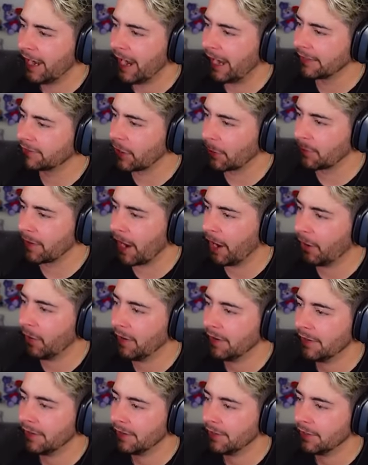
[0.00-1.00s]
I don't know.
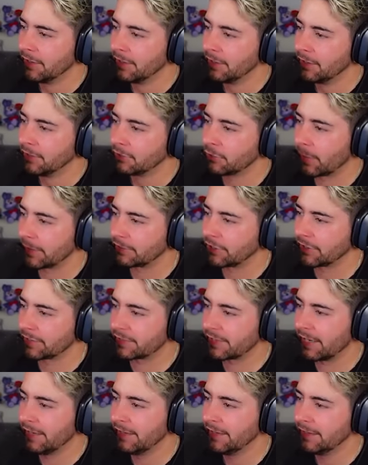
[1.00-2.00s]
Do I
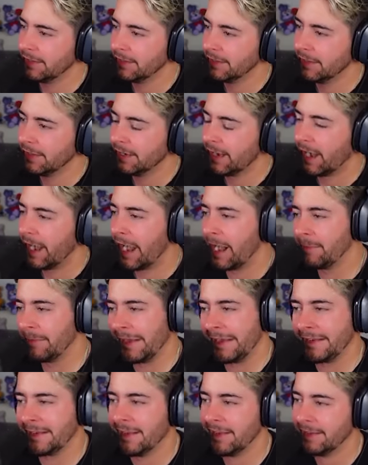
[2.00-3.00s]
just, I
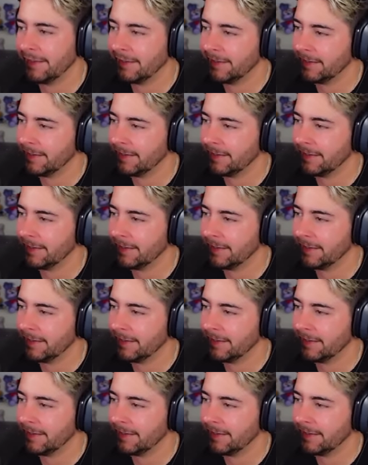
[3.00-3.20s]
mean,